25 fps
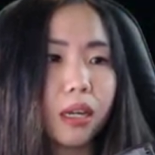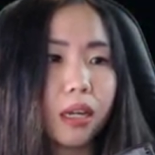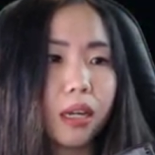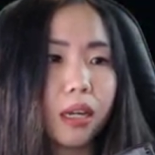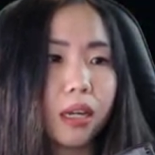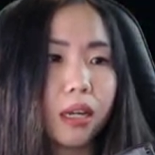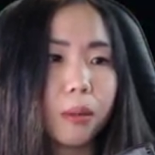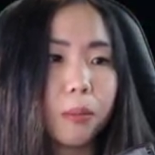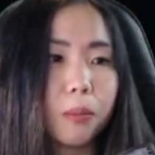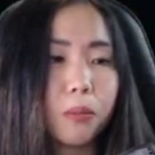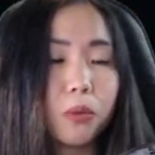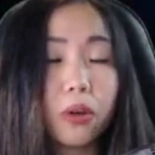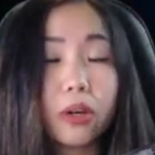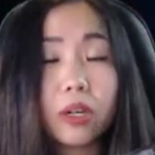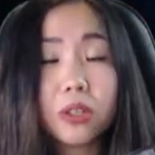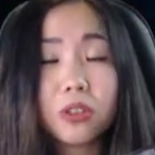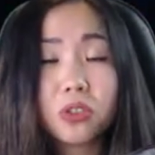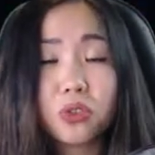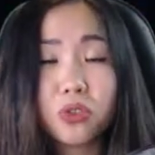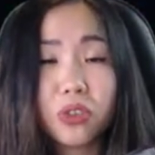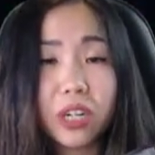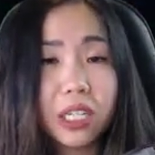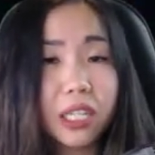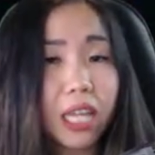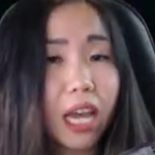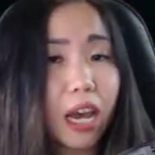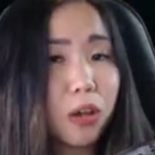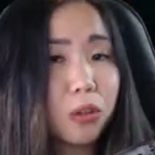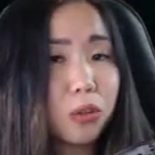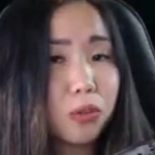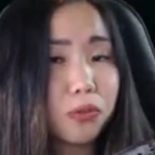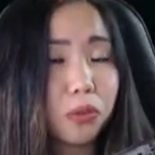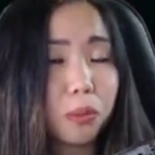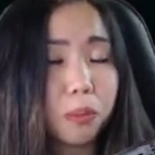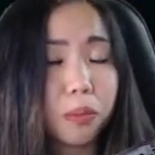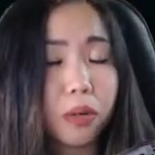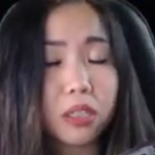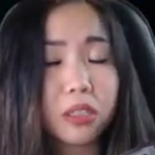Well, straight out
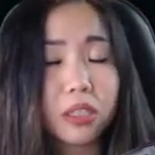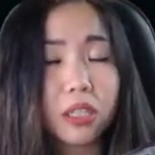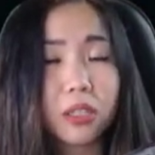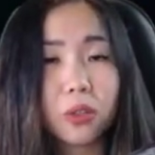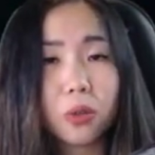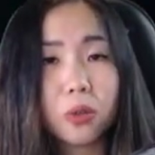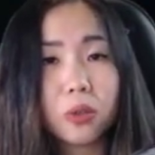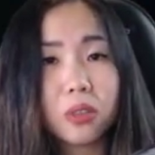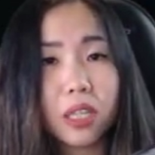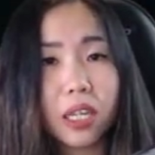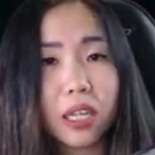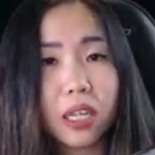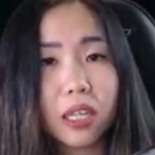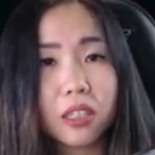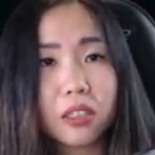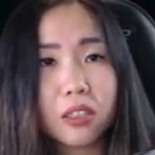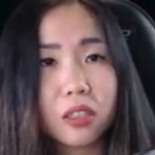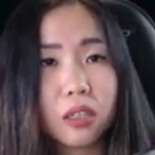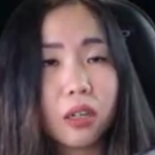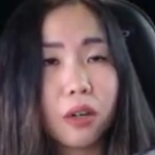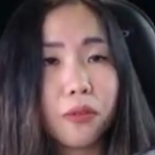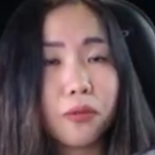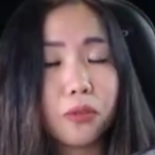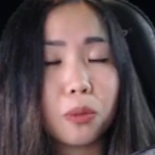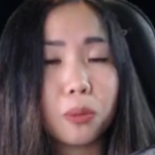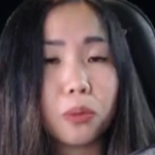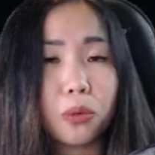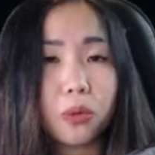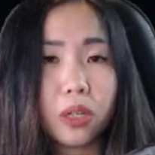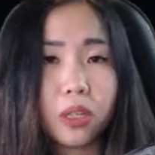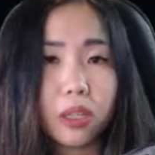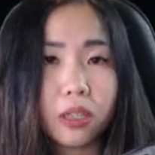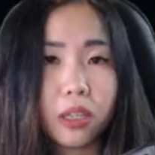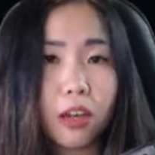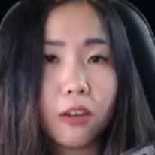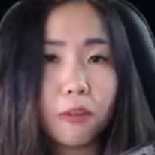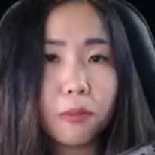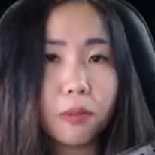of the box, I don't think it's comfortable
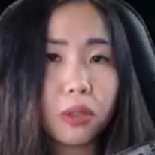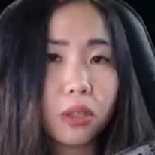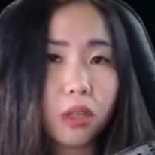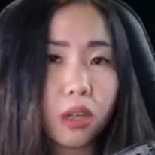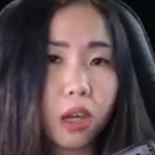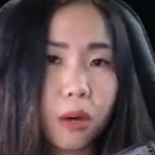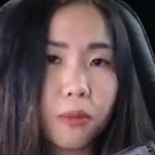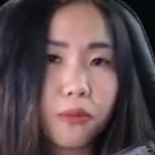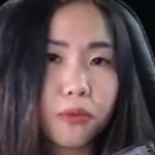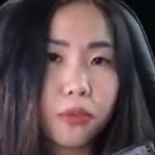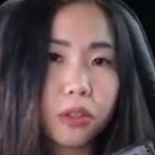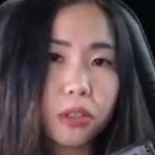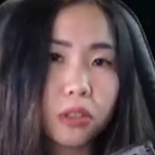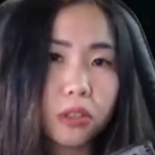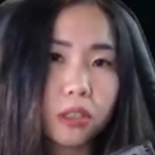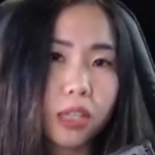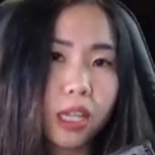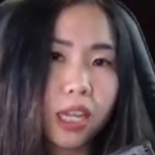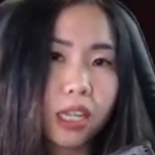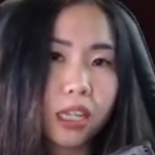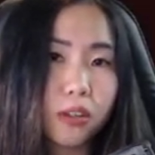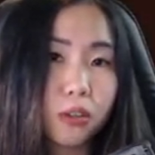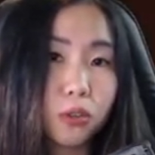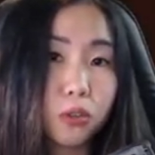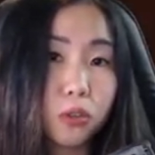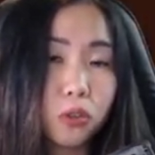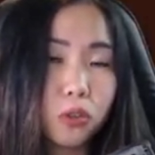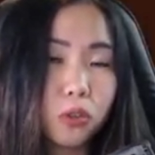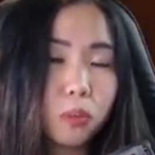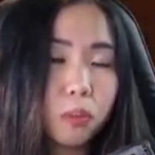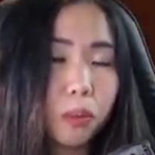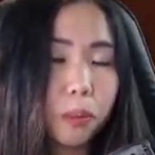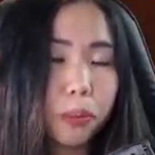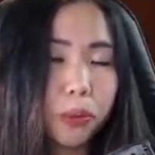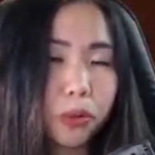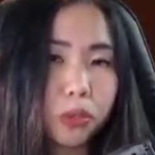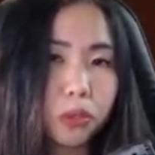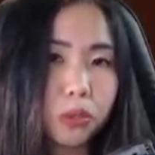enough, but comfort is like a
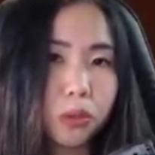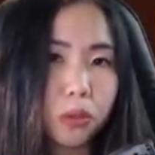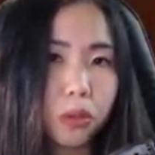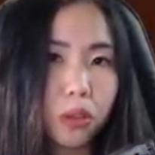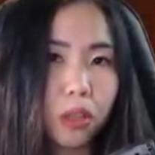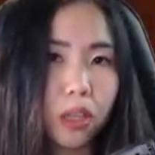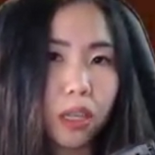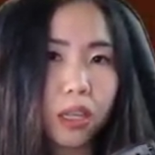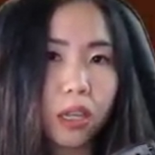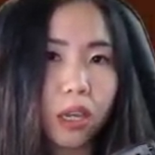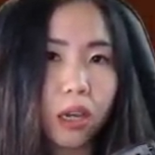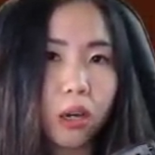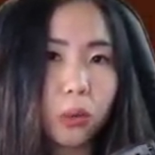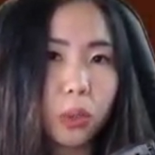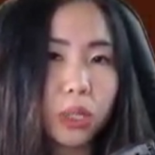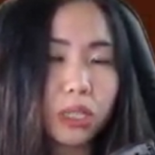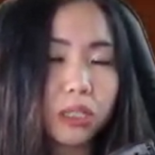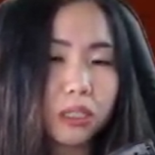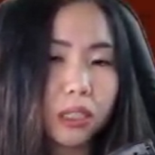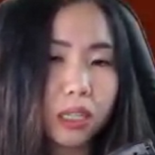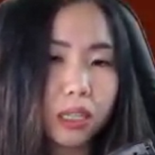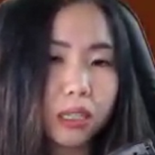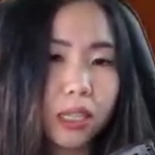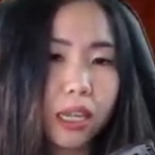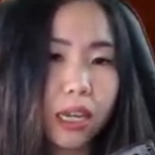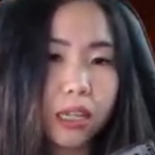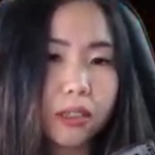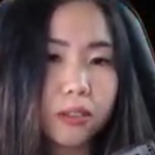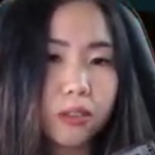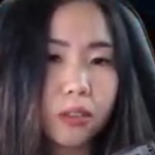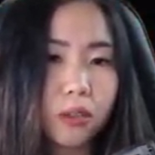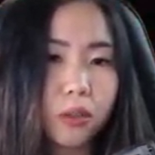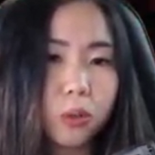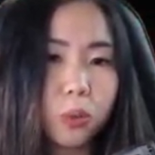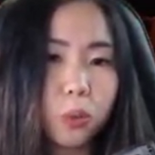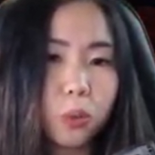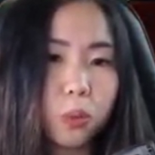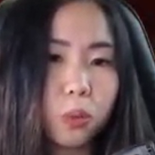super personal thing. I always say that,
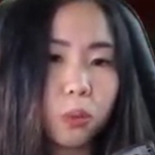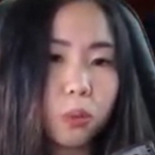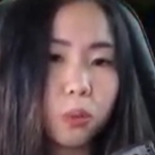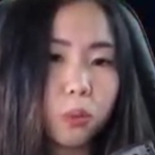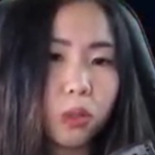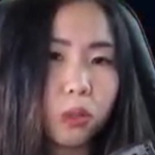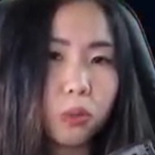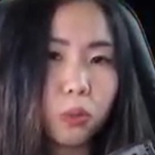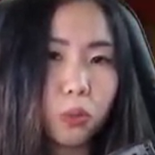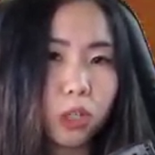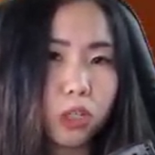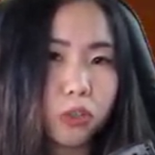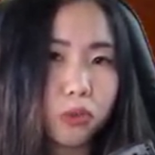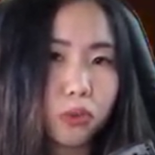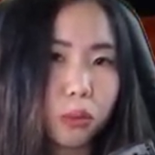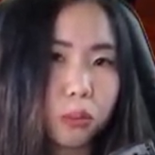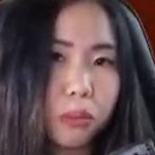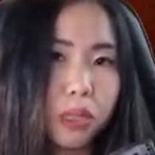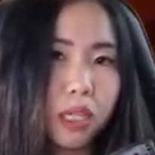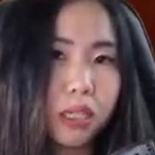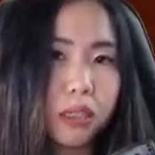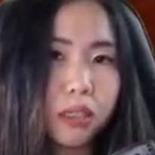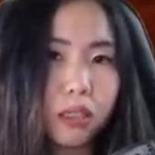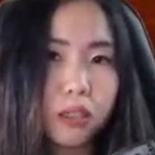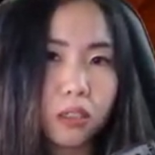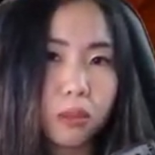so what works for me